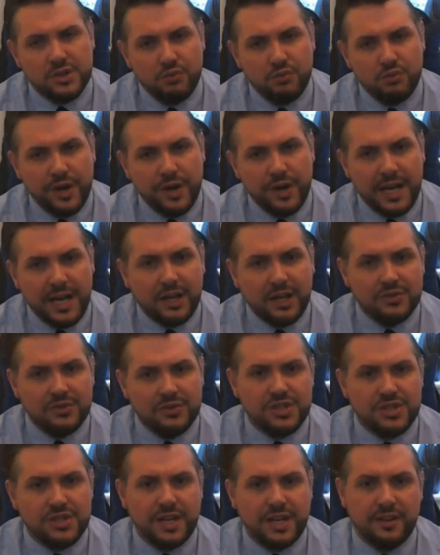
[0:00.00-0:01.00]
So really
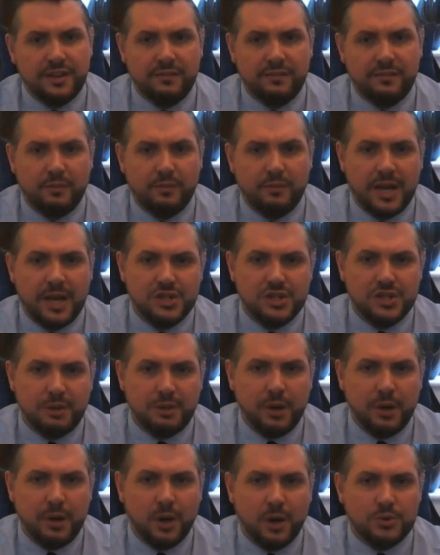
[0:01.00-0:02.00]
consider the information
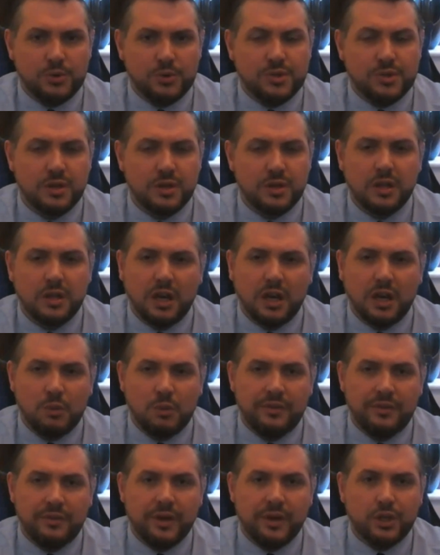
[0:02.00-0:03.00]
you post and
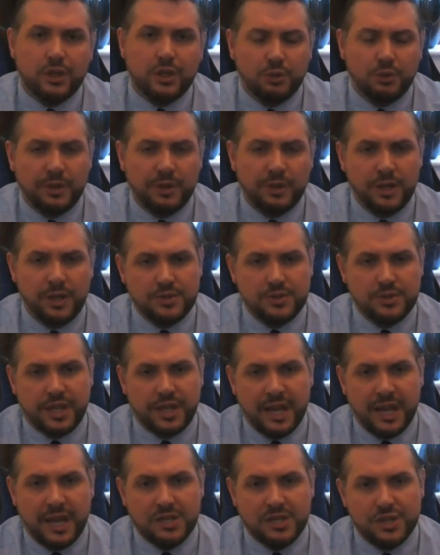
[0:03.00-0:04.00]
whether it could be used
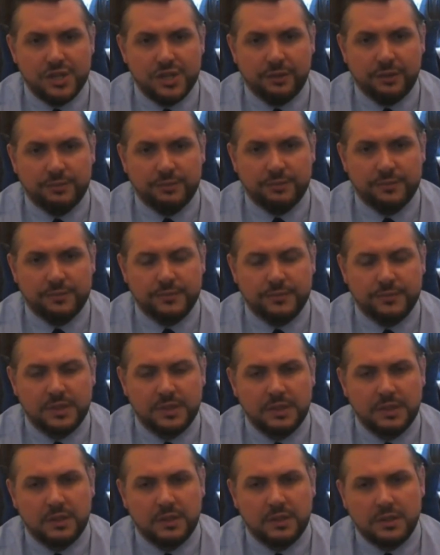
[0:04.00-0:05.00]
against you.
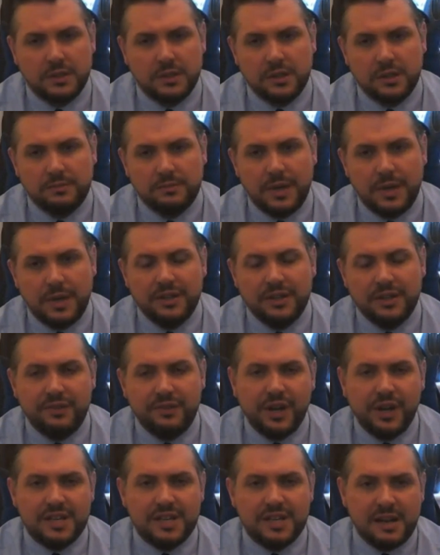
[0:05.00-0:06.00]
I'll give
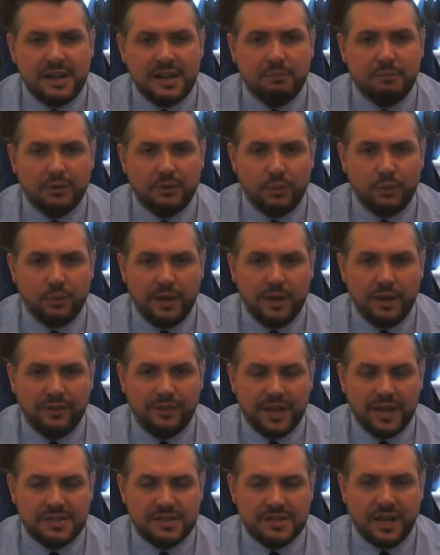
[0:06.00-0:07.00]
you an example of where
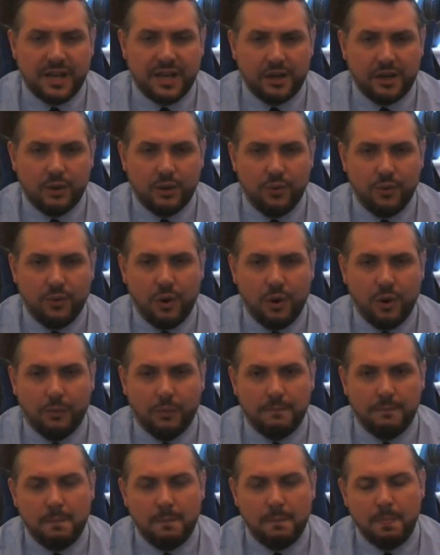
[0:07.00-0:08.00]
things can go wrong.
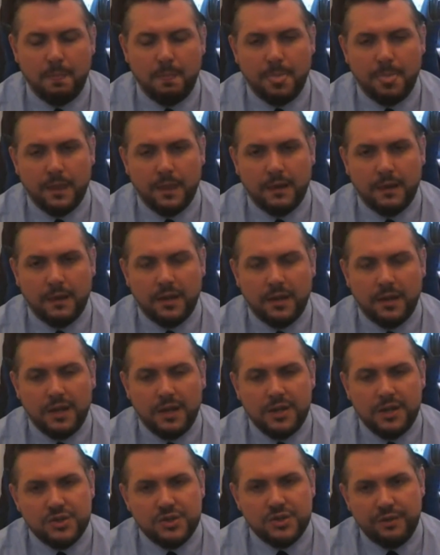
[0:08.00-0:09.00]

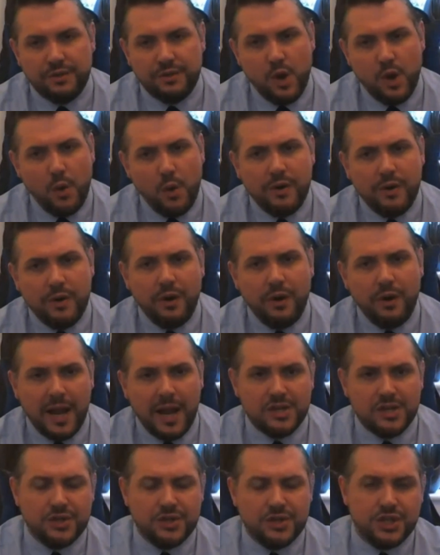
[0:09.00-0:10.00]
So if you're in a
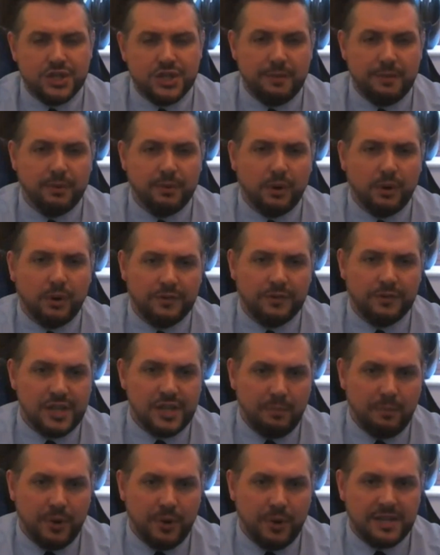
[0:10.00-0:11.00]
relationship or have
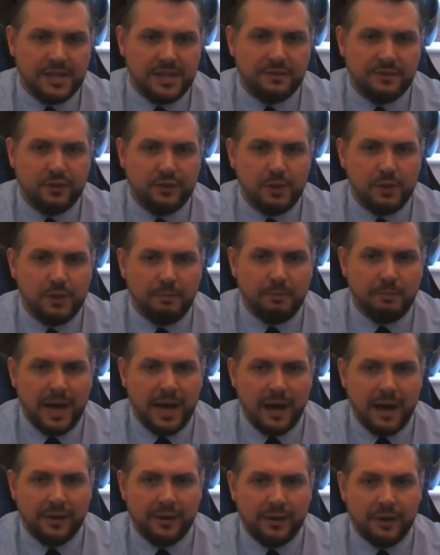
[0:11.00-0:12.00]
separated from your
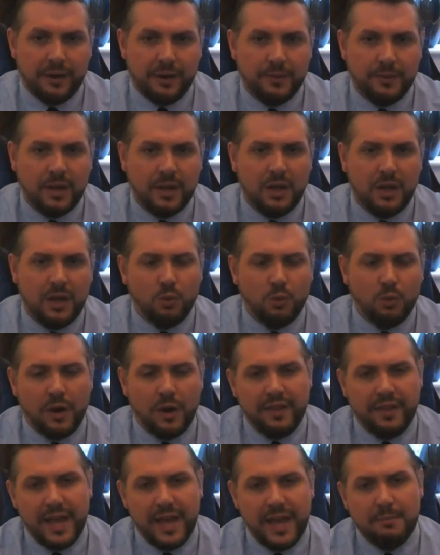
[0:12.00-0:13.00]
partner,
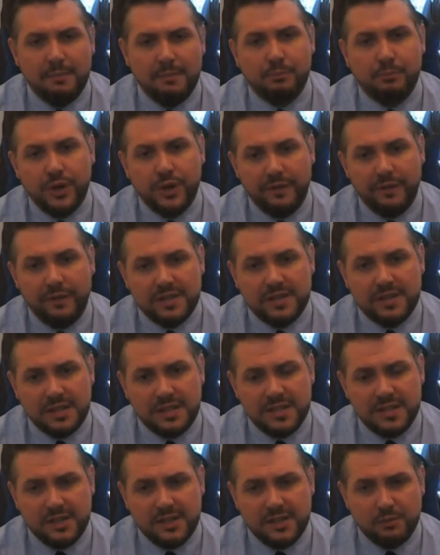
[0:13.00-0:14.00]
where they
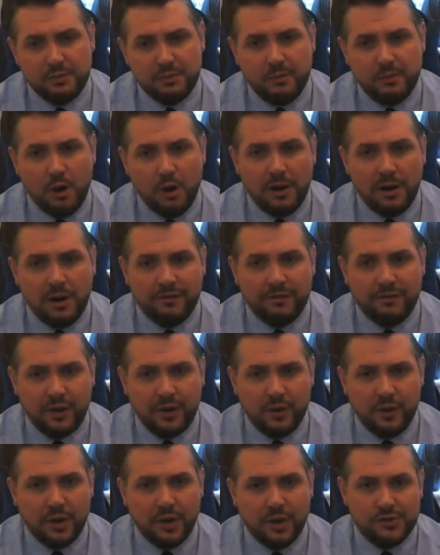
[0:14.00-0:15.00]
previously set up the mobile
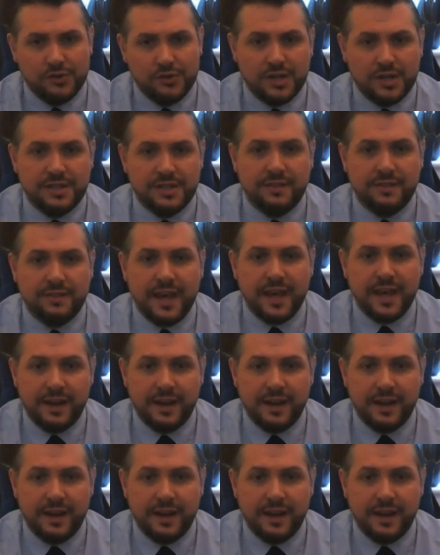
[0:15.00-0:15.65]
phone contract in